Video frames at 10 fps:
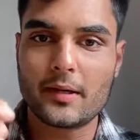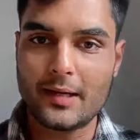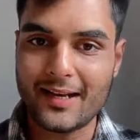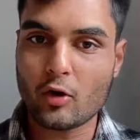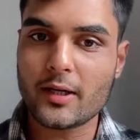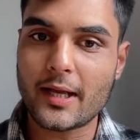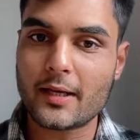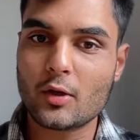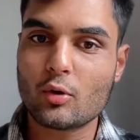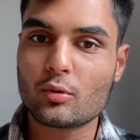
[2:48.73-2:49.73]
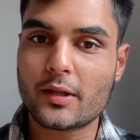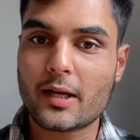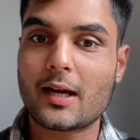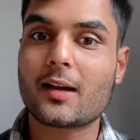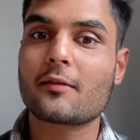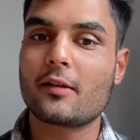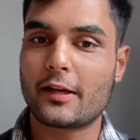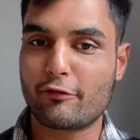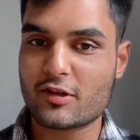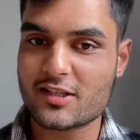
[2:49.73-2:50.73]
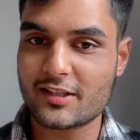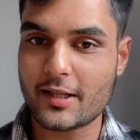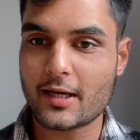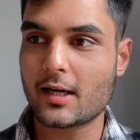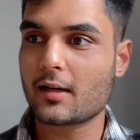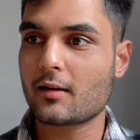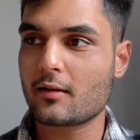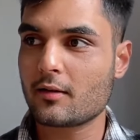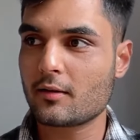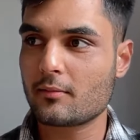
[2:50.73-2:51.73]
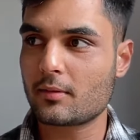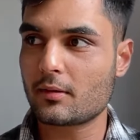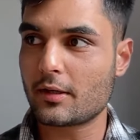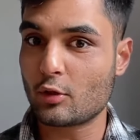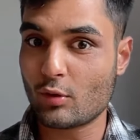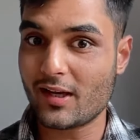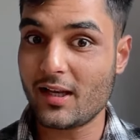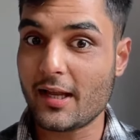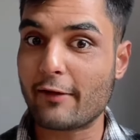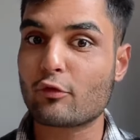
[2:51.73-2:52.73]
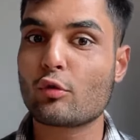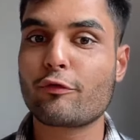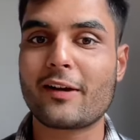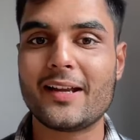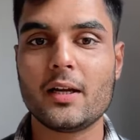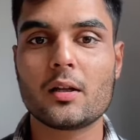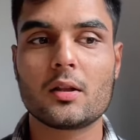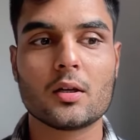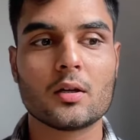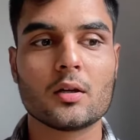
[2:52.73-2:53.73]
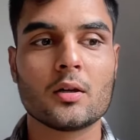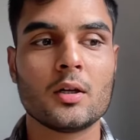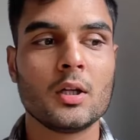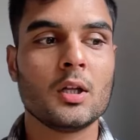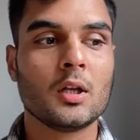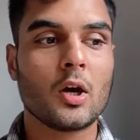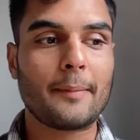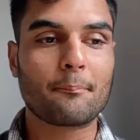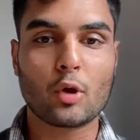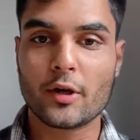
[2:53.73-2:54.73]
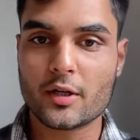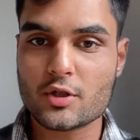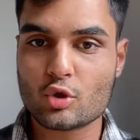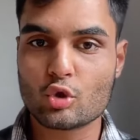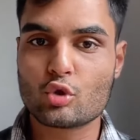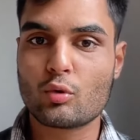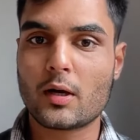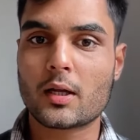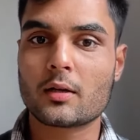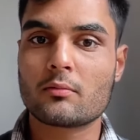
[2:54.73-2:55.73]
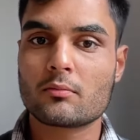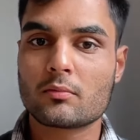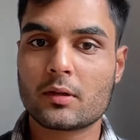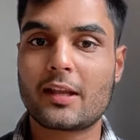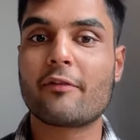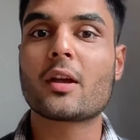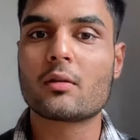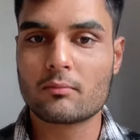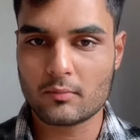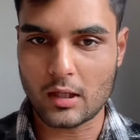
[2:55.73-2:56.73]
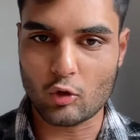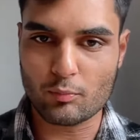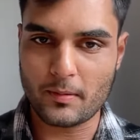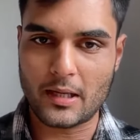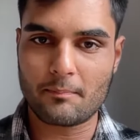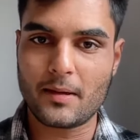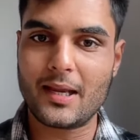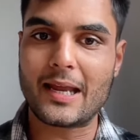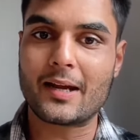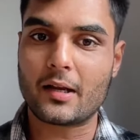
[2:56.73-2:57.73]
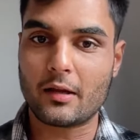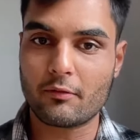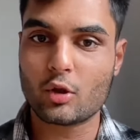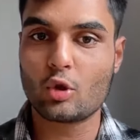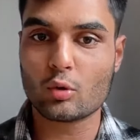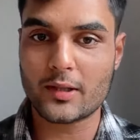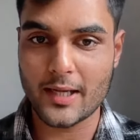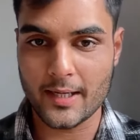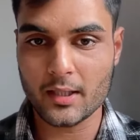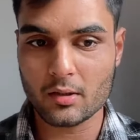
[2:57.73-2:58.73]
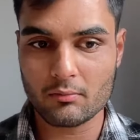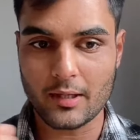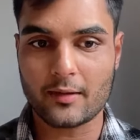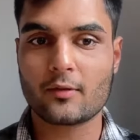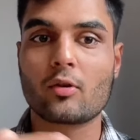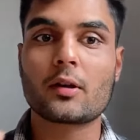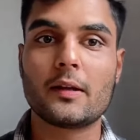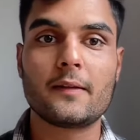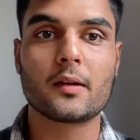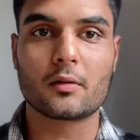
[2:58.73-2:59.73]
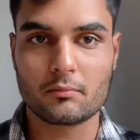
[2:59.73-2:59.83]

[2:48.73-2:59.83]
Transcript: in Ontario, there are, like, firstly, there are you really have to find the employers, those who are giving out PNP. And even though that, it is not easier